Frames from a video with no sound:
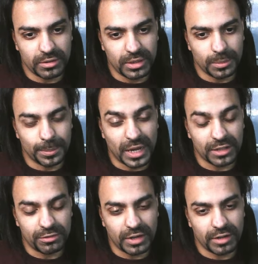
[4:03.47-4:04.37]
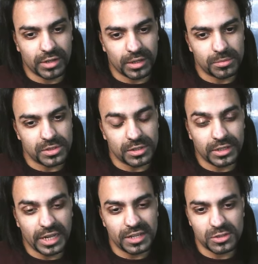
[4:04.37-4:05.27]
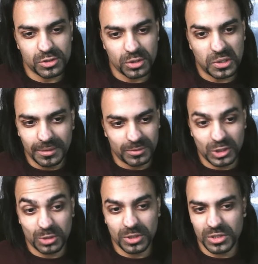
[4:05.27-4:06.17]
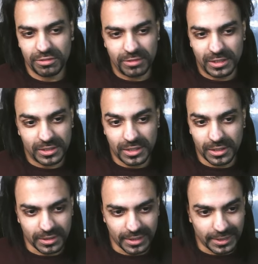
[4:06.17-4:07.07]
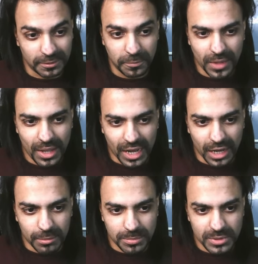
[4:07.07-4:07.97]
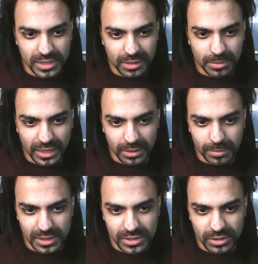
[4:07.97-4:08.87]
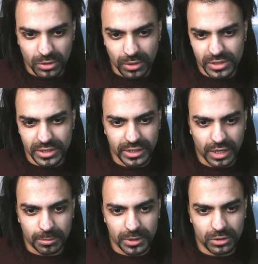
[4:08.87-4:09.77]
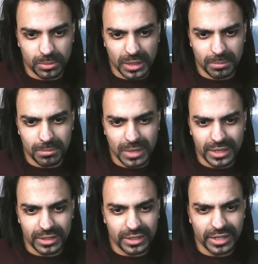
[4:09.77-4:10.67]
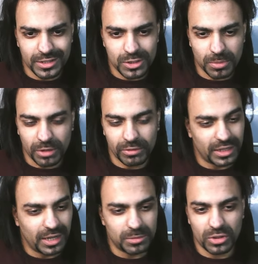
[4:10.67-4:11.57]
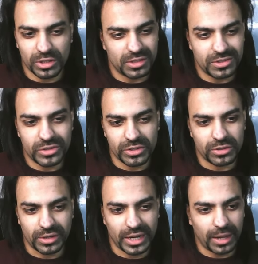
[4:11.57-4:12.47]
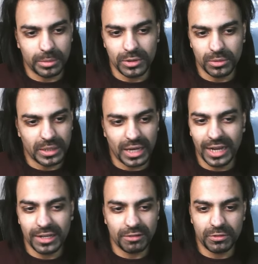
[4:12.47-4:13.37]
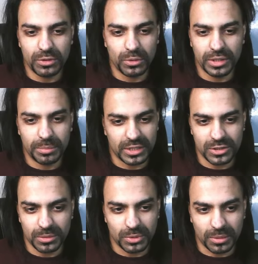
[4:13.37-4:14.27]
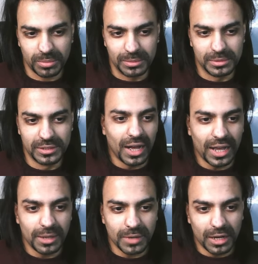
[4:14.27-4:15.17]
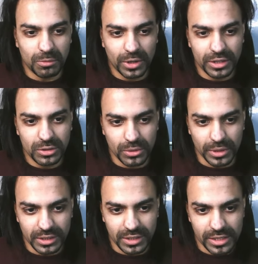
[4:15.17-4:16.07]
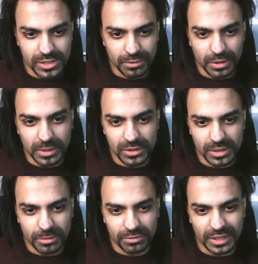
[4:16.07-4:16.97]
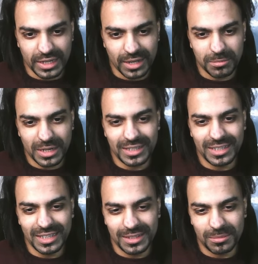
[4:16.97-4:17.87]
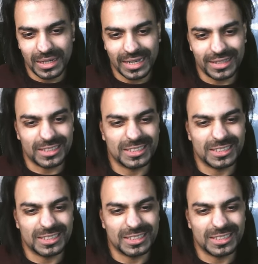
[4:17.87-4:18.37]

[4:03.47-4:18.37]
a bath five times in a day, so just because I felt unclean. I'm upset by unpleasant thoughts that come into my mind against my will. I'm sorry, this does not happen to me. I have no depression problems. I avoid throwing things away because I'm afraid I might need them later.